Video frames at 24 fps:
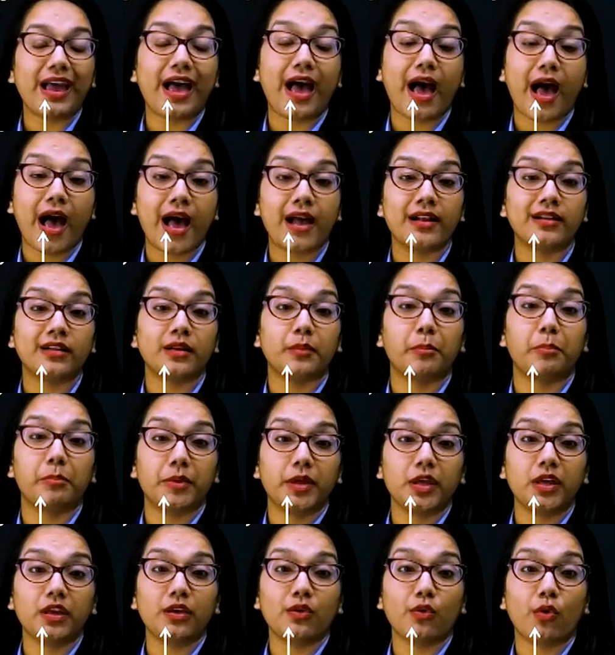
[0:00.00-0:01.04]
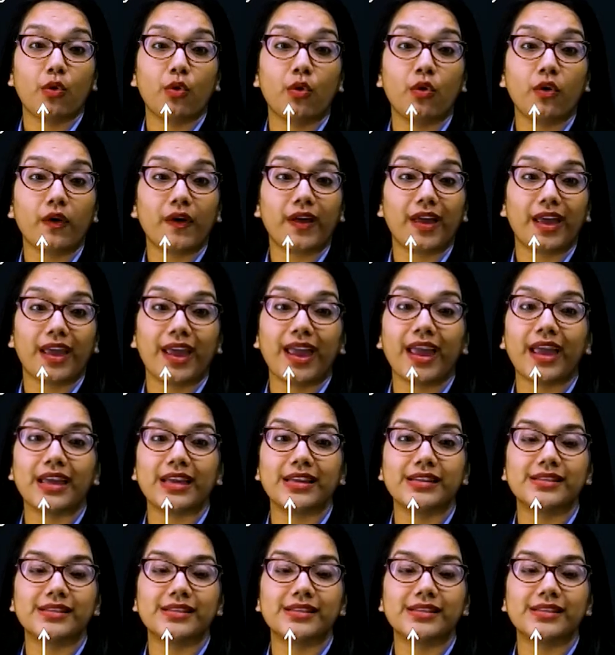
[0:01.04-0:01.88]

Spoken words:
and POA